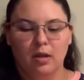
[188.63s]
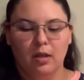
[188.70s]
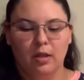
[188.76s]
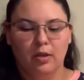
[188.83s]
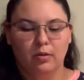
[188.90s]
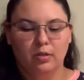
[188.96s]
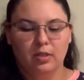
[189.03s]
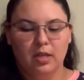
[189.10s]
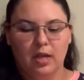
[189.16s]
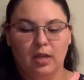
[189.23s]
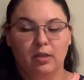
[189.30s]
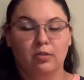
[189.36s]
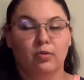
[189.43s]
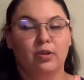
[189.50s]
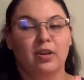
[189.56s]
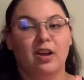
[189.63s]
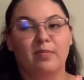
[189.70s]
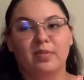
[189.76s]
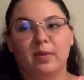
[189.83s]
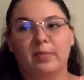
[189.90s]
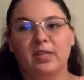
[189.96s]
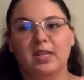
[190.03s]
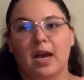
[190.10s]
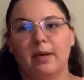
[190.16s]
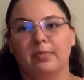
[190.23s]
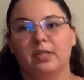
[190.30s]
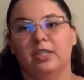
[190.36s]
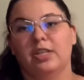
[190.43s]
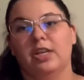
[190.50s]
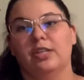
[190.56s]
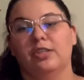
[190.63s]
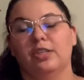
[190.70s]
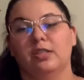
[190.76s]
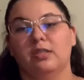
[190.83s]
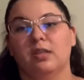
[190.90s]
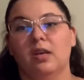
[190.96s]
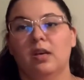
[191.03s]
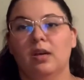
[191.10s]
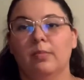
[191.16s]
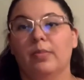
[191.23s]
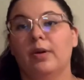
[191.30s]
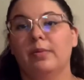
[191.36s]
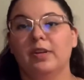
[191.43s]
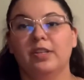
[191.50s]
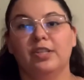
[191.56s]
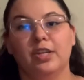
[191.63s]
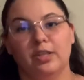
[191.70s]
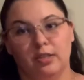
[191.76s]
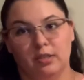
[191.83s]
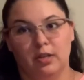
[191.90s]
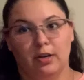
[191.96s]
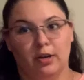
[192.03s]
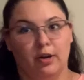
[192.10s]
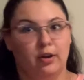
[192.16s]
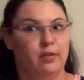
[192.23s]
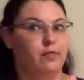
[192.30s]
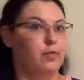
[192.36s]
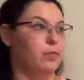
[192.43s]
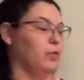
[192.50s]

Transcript: those things or to help them adapt to permanent changes that occurred from the